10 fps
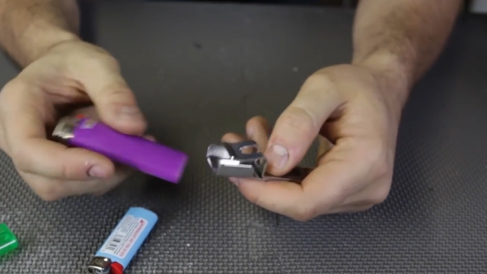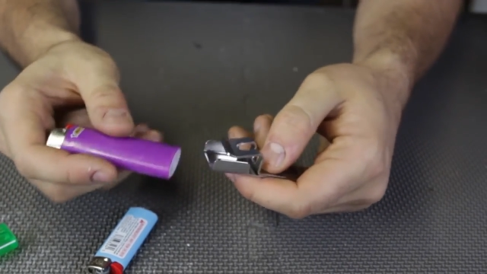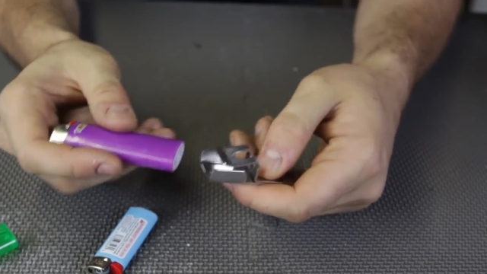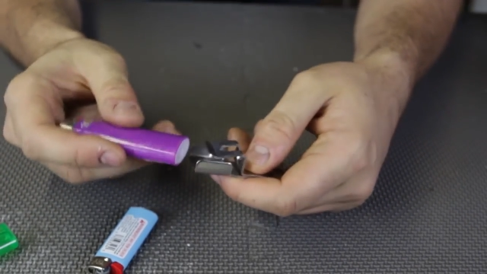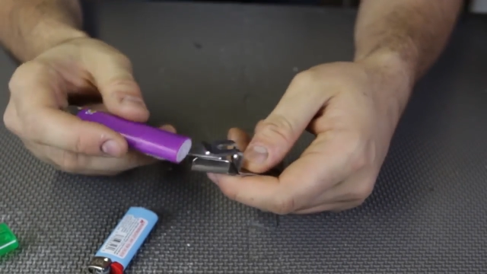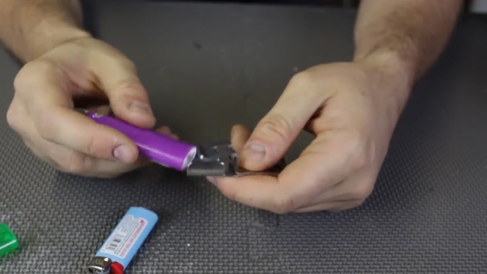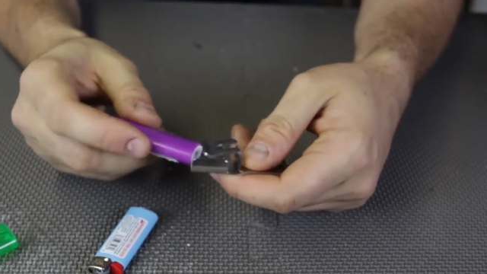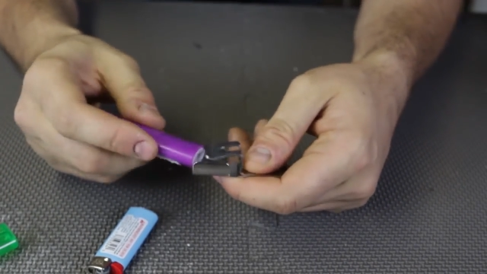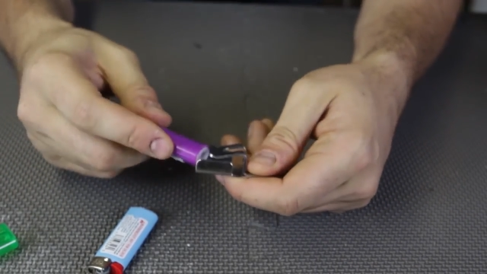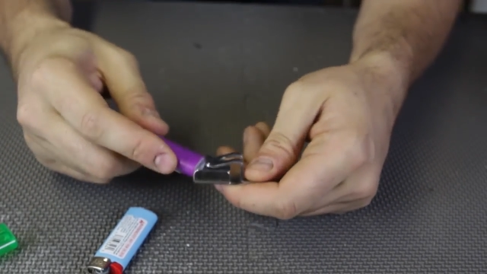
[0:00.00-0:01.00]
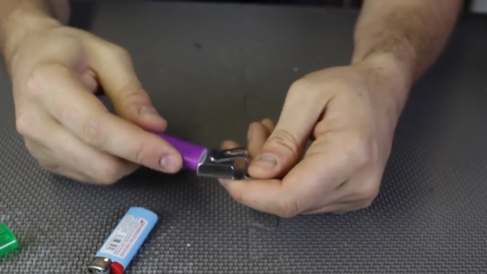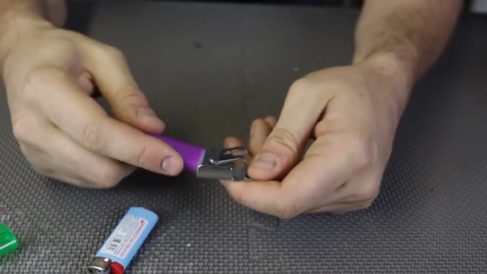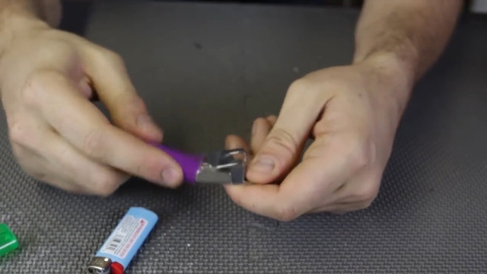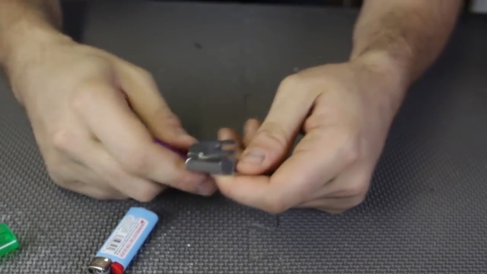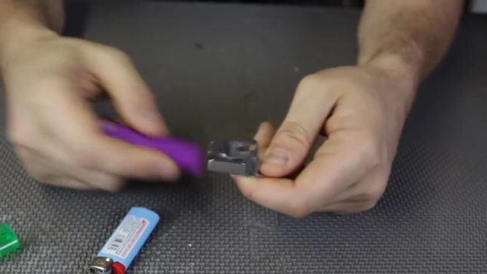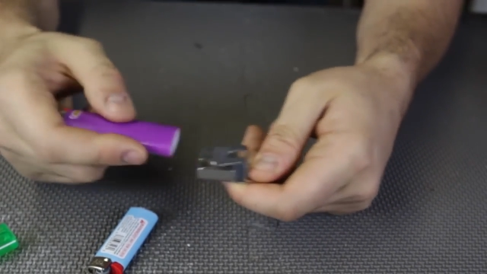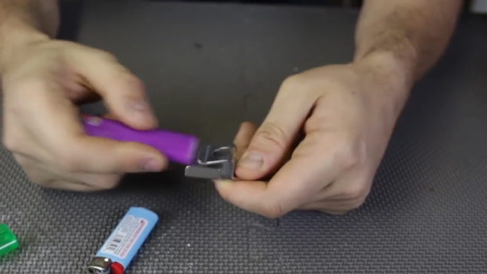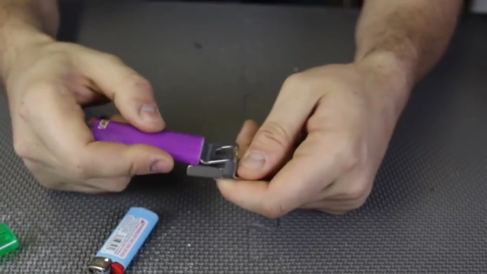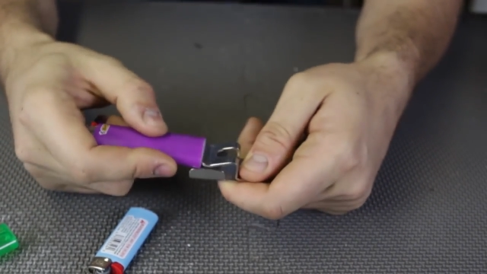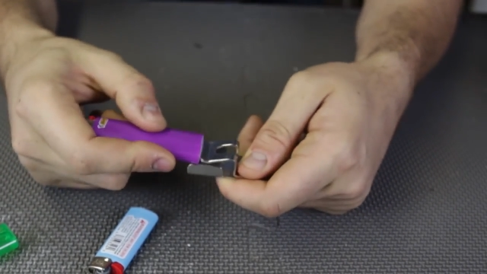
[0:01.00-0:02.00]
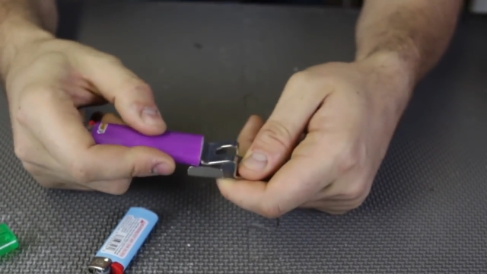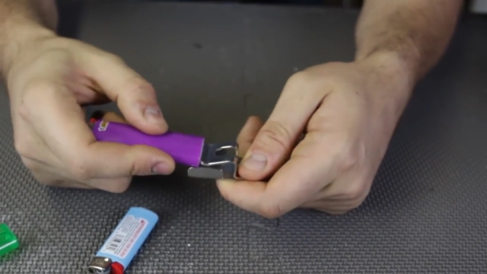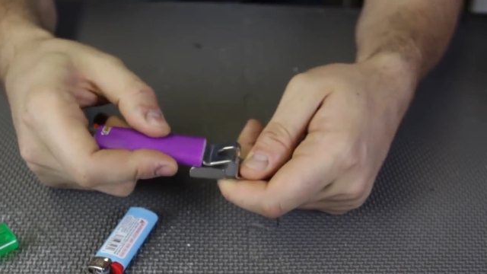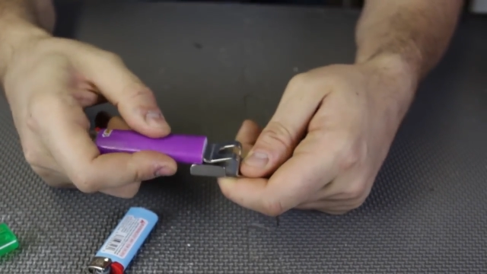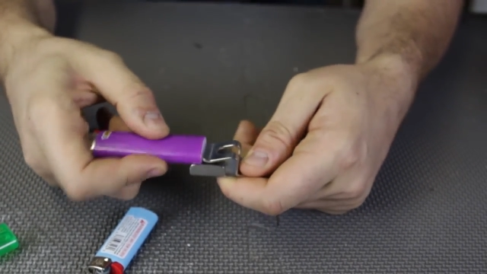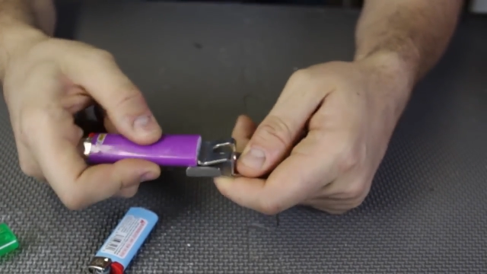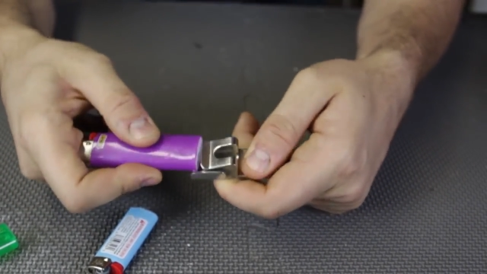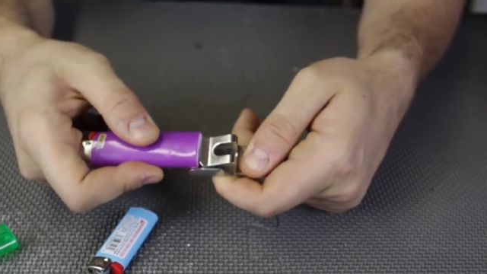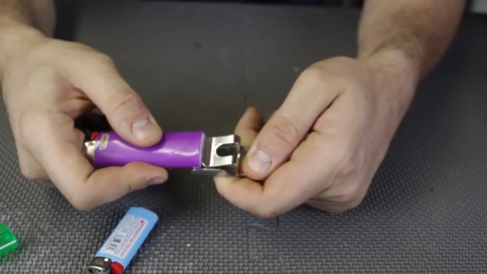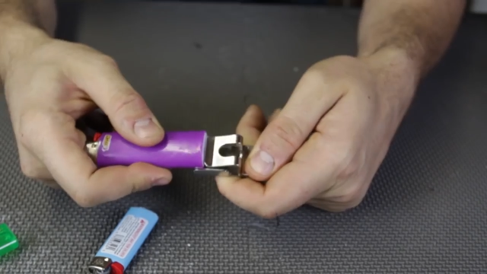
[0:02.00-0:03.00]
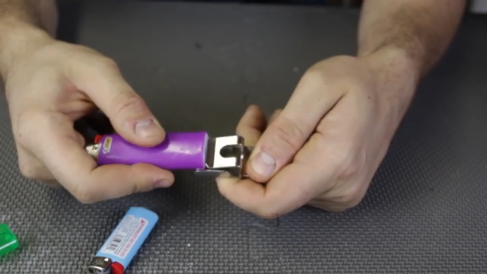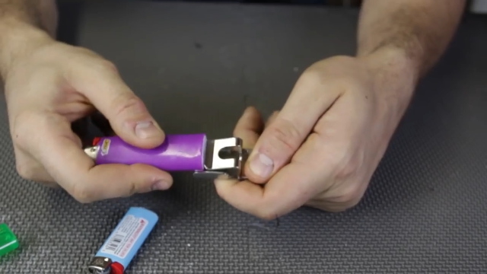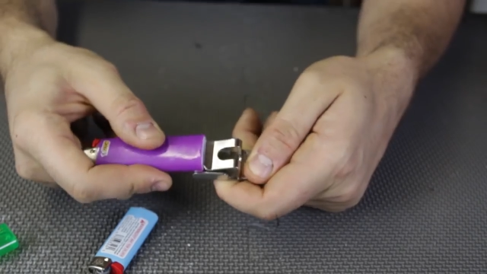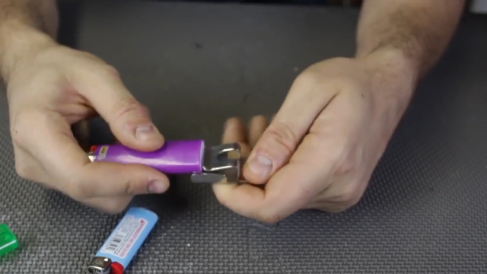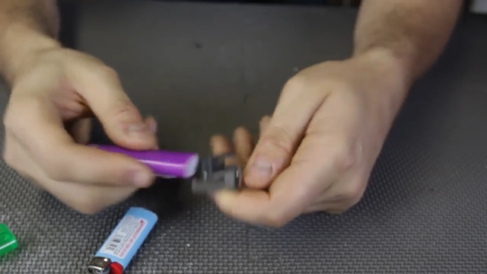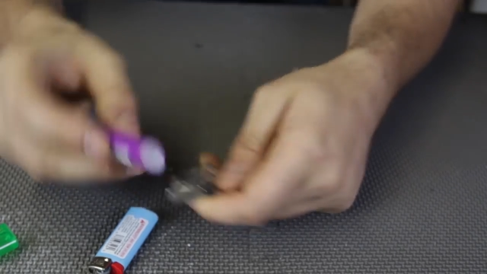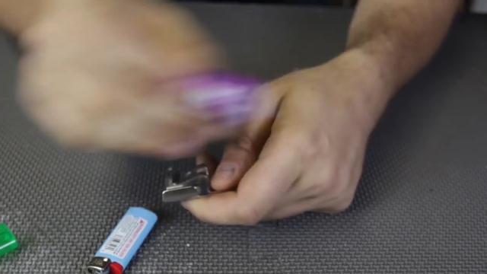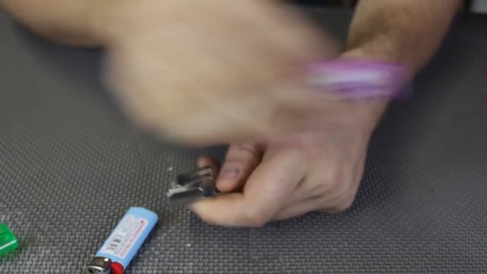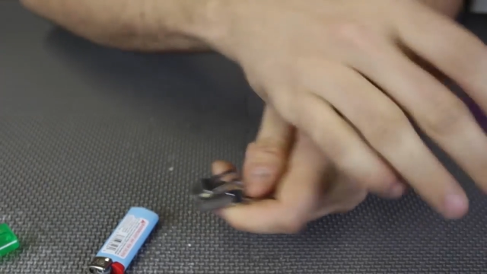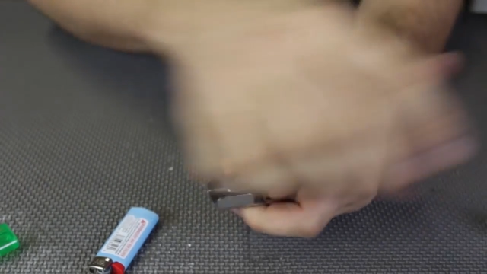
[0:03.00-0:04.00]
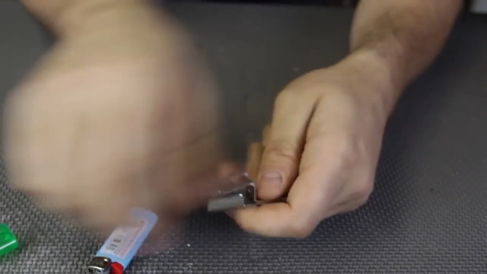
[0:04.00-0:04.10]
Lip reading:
[unreadable: no face in view]